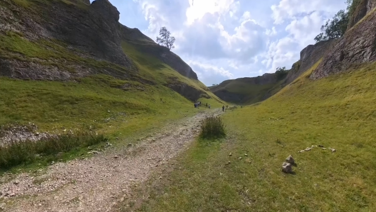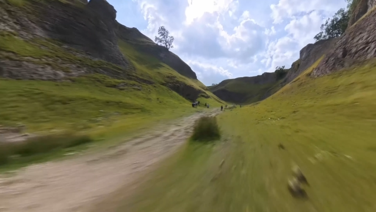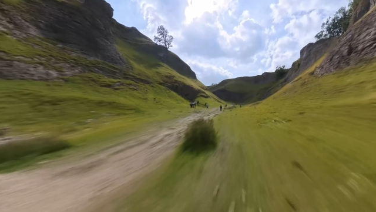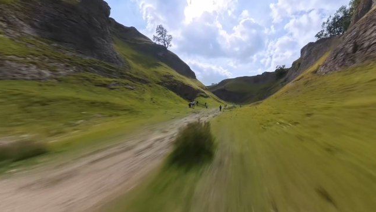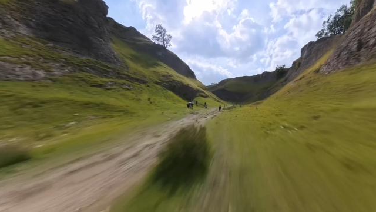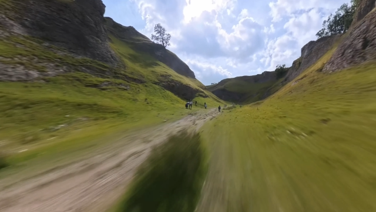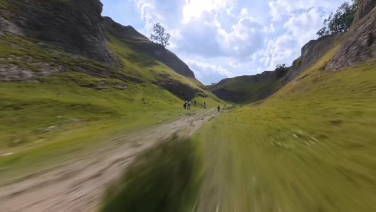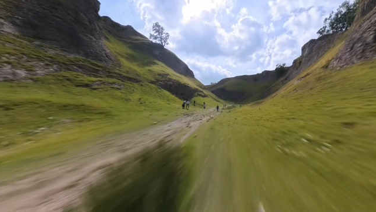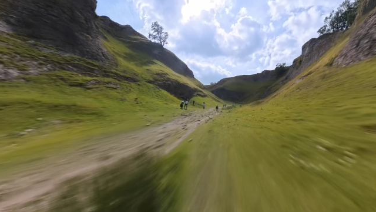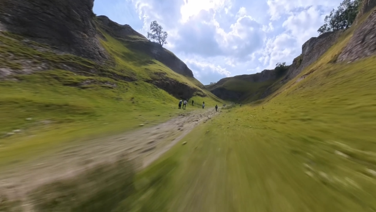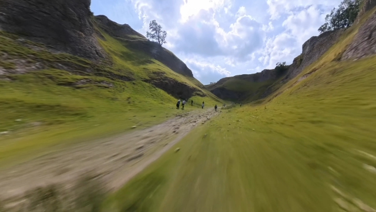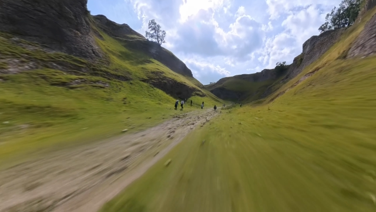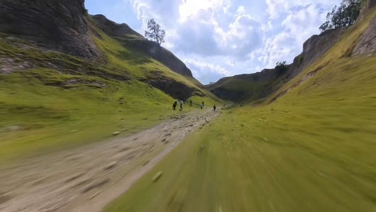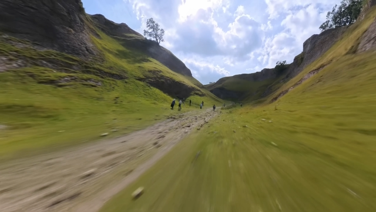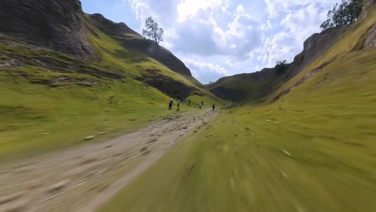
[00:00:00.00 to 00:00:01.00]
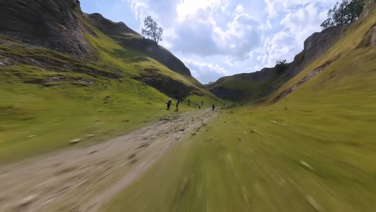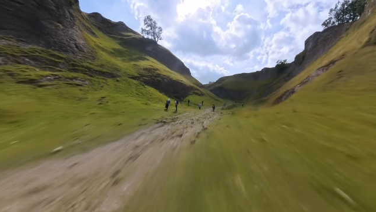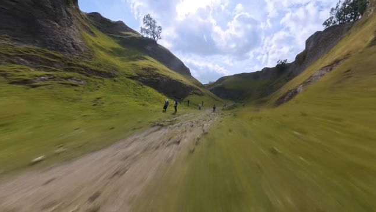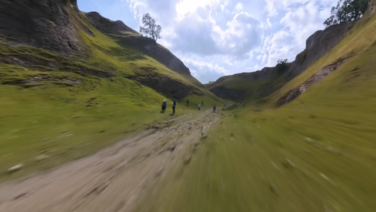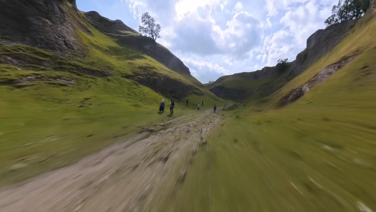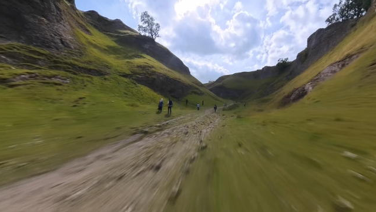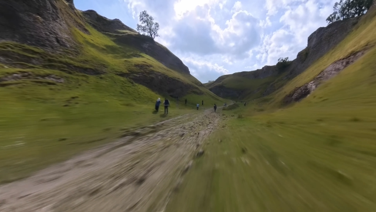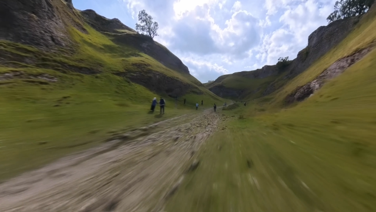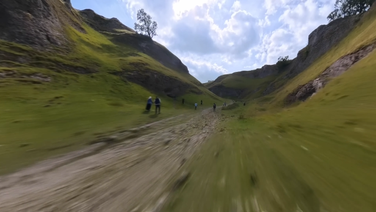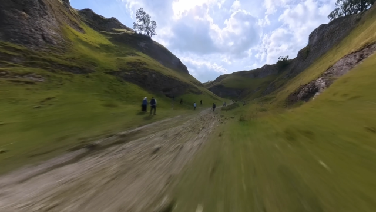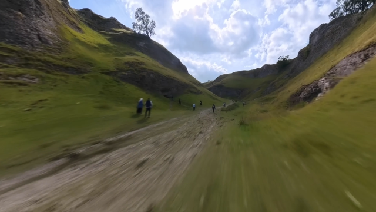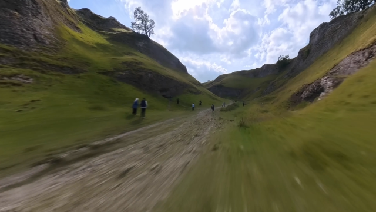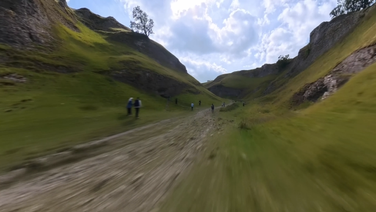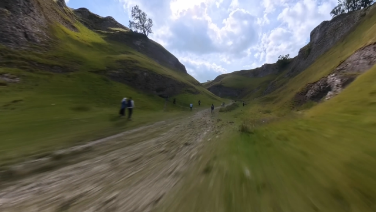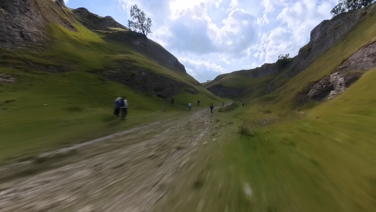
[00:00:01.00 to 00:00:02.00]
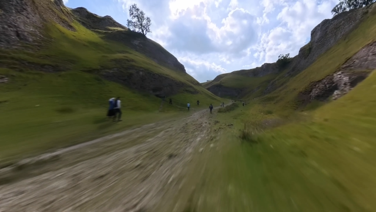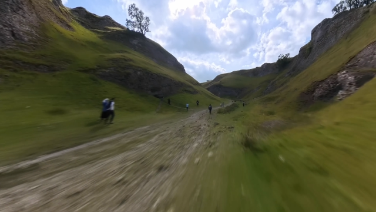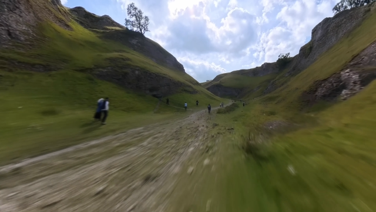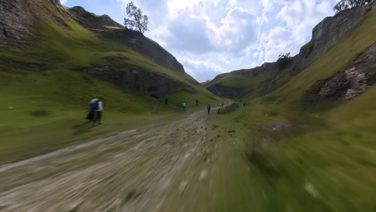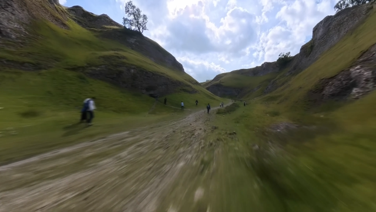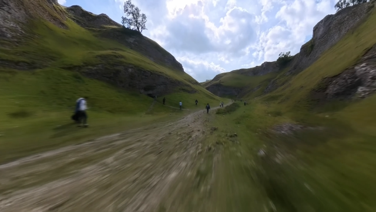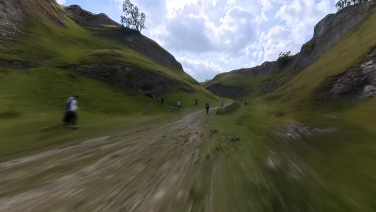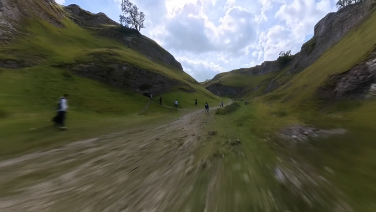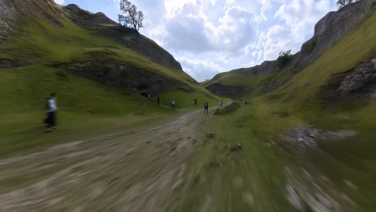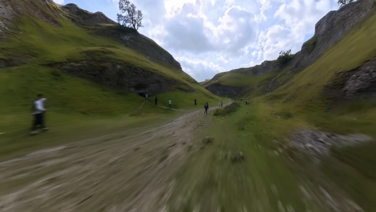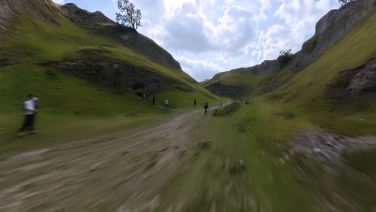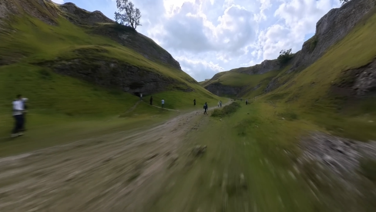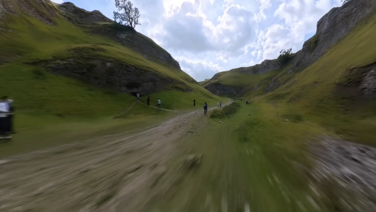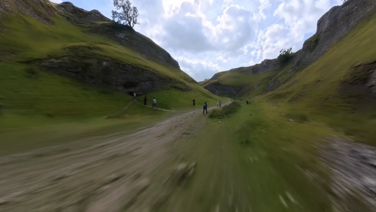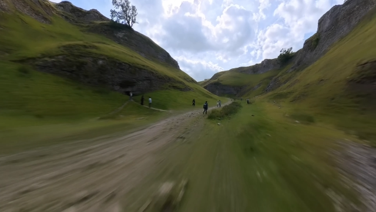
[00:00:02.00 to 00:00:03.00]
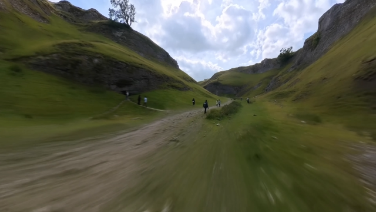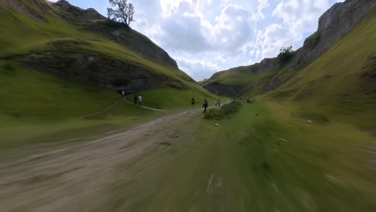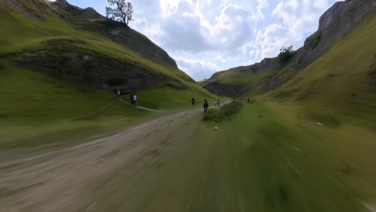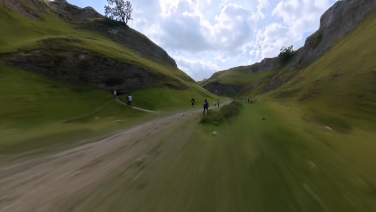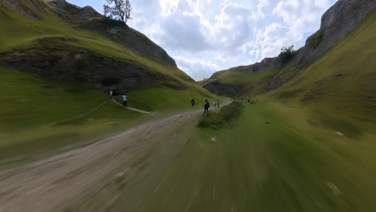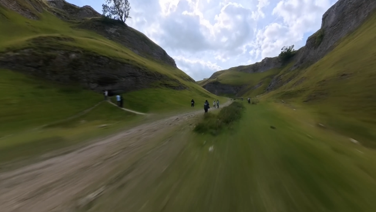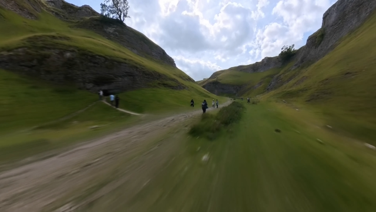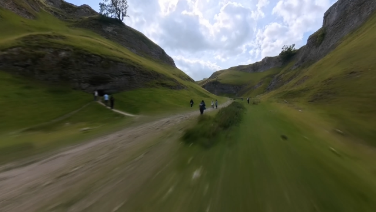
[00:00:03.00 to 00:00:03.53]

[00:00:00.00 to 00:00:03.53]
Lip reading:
No face is visible, so there are no lips to read.